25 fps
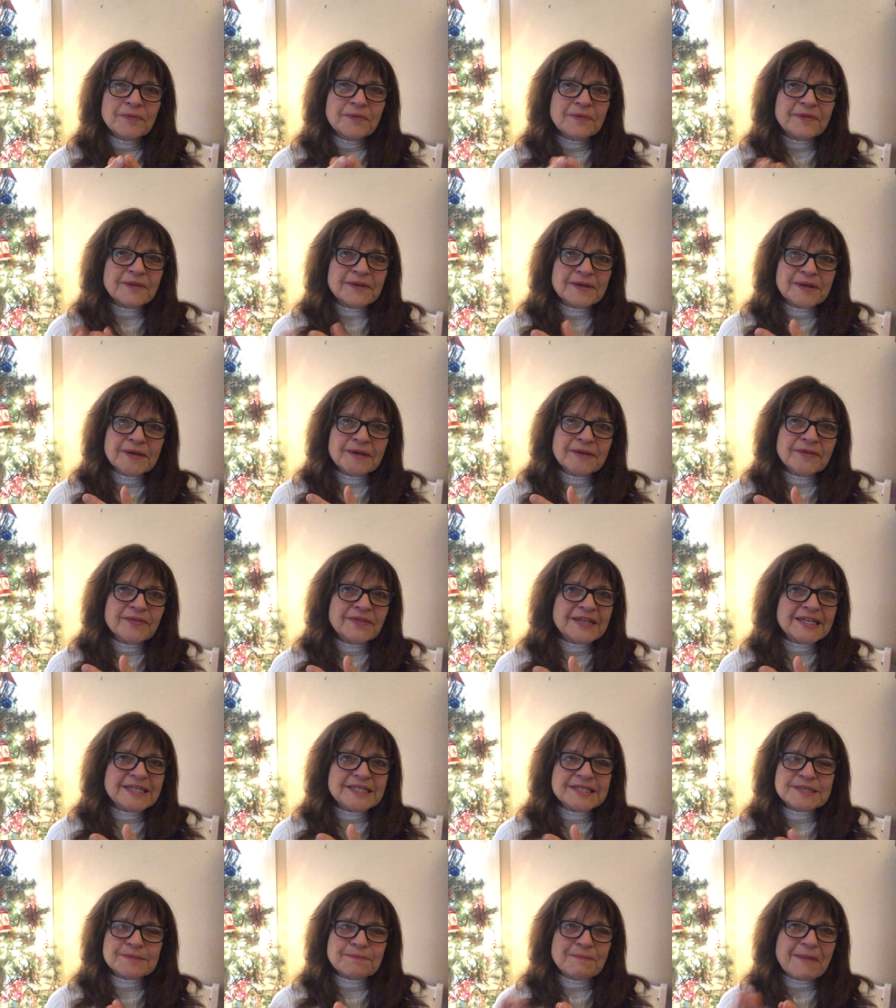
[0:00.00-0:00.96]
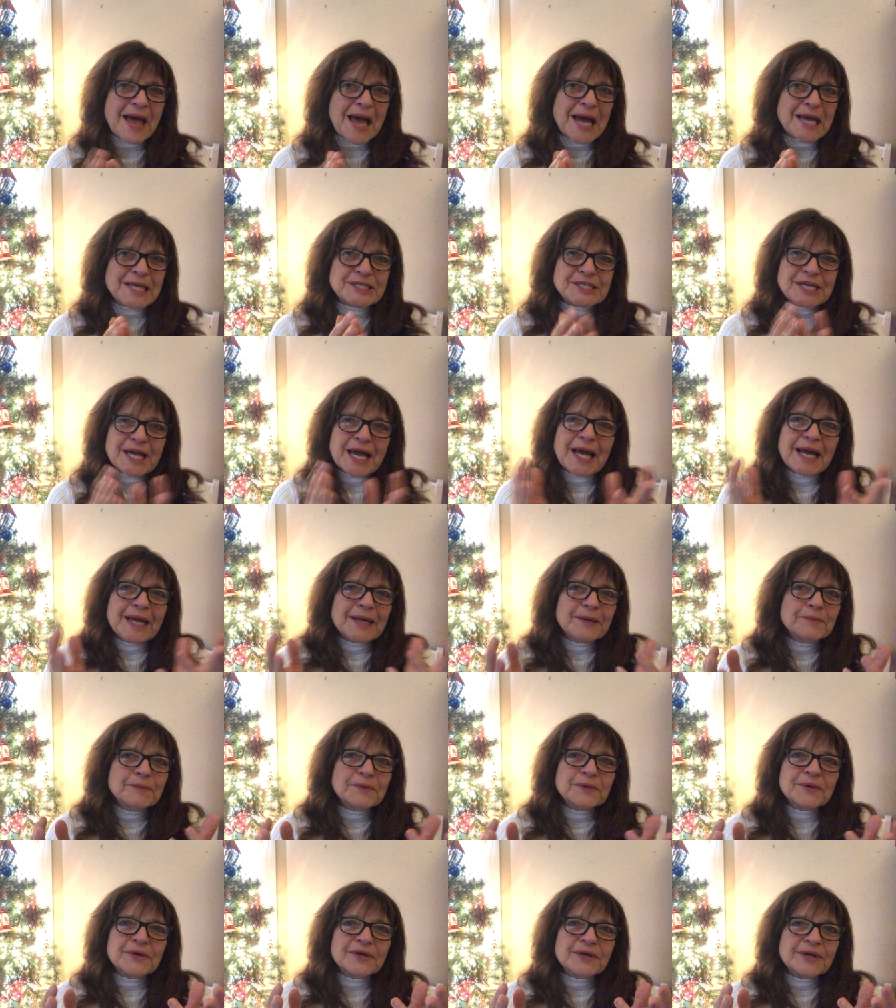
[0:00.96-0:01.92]
the these magi
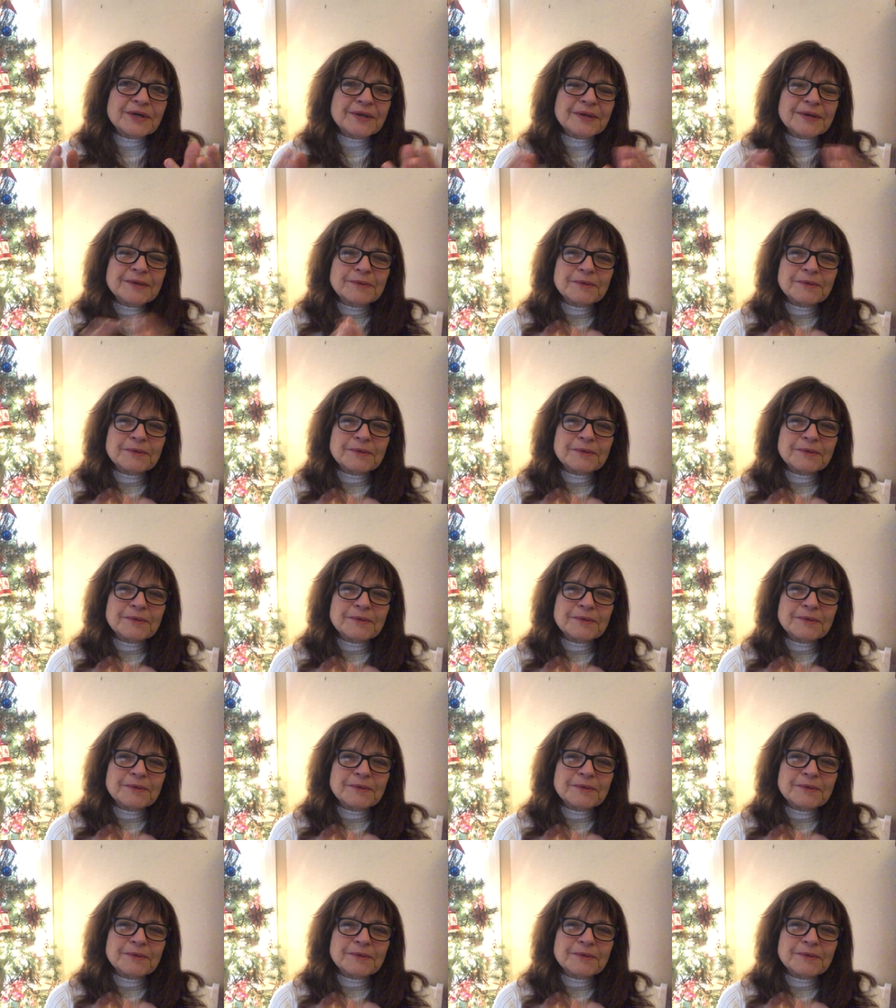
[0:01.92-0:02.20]
were